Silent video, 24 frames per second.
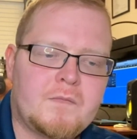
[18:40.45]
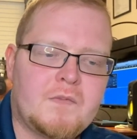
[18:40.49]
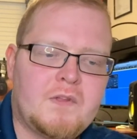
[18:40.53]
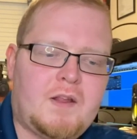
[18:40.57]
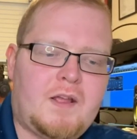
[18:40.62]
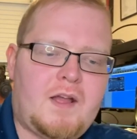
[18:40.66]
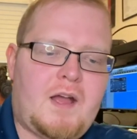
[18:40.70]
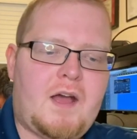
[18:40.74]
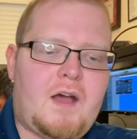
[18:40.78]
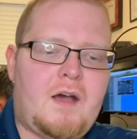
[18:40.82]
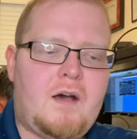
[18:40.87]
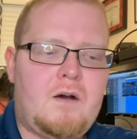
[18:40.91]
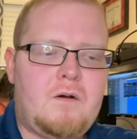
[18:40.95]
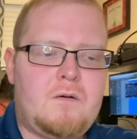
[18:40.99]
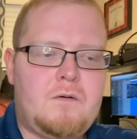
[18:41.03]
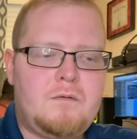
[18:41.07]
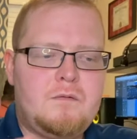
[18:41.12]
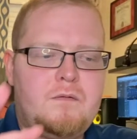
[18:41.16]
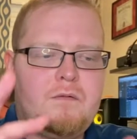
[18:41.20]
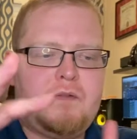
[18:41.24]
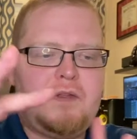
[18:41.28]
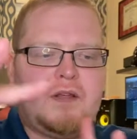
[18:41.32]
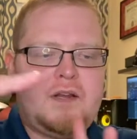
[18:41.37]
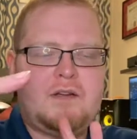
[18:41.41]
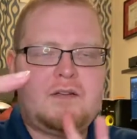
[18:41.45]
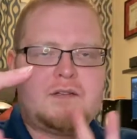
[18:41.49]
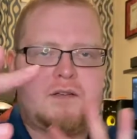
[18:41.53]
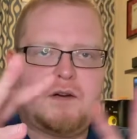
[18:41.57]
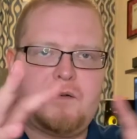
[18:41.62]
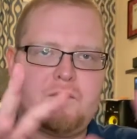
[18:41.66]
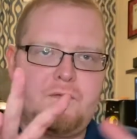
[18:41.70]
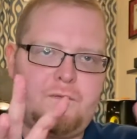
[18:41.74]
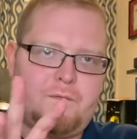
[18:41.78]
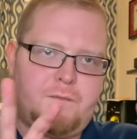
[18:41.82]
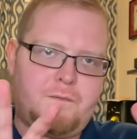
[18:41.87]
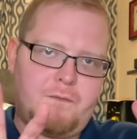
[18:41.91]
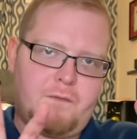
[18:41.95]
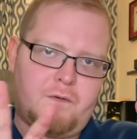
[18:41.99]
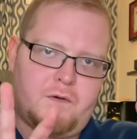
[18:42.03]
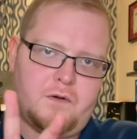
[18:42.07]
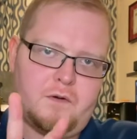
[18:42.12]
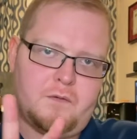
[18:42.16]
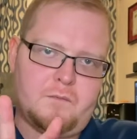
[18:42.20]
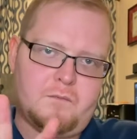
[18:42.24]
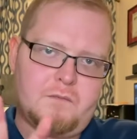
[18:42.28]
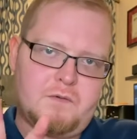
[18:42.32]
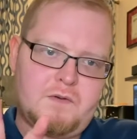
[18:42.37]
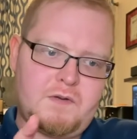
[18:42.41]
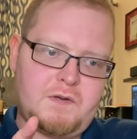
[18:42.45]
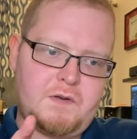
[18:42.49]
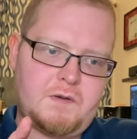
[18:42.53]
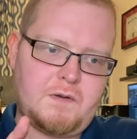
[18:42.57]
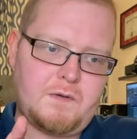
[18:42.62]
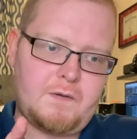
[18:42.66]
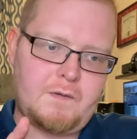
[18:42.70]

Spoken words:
How these are formed